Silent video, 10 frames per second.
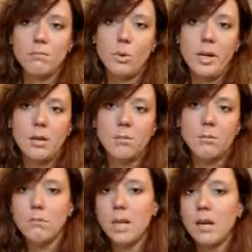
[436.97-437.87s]
wearing
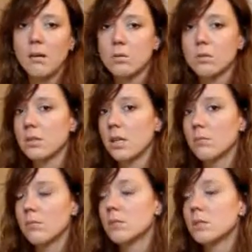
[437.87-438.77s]
black all the
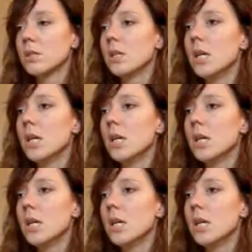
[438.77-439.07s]
time.